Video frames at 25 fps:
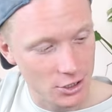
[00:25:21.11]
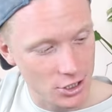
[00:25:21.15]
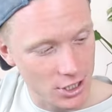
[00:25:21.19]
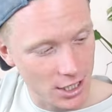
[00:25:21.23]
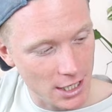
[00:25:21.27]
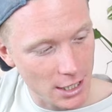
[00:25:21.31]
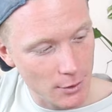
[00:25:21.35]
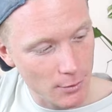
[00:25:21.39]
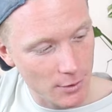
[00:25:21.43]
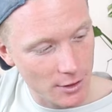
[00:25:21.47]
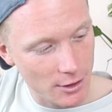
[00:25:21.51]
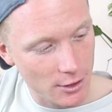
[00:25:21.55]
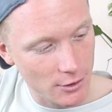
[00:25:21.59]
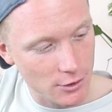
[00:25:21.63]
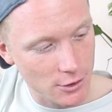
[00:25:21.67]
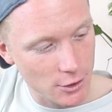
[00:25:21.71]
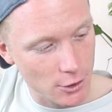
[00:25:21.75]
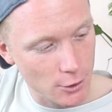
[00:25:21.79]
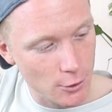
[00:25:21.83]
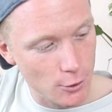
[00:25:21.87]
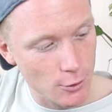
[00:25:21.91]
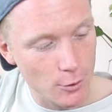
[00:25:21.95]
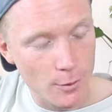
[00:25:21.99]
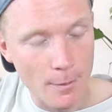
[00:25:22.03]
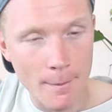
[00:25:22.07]
G with the
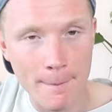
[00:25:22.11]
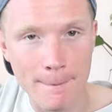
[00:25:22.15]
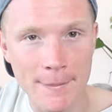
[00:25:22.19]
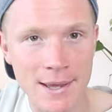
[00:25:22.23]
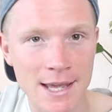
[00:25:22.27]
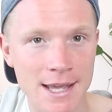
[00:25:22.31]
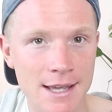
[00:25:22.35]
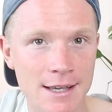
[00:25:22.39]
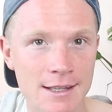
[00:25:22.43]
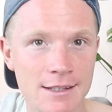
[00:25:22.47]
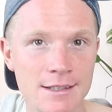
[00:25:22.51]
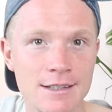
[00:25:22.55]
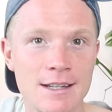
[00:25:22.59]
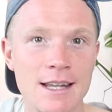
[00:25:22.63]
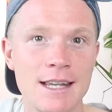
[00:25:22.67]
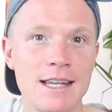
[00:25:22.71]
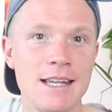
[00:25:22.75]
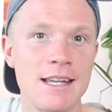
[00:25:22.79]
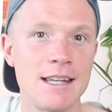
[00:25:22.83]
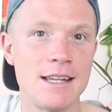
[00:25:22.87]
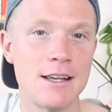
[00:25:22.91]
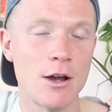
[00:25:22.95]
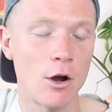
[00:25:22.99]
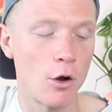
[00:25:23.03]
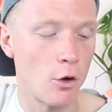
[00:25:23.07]
2 B and
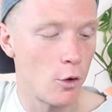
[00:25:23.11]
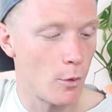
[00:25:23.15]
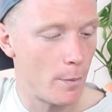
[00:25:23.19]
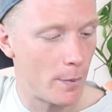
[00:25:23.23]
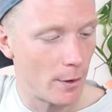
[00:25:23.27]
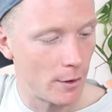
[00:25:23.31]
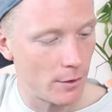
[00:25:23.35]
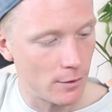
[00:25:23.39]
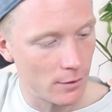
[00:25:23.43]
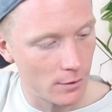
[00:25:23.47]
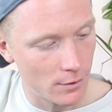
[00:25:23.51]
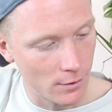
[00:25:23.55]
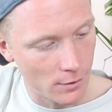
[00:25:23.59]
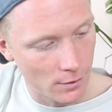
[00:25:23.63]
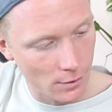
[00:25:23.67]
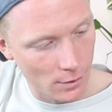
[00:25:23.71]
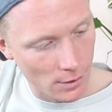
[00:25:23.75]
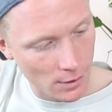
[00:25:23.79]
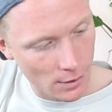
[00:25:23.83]
E open.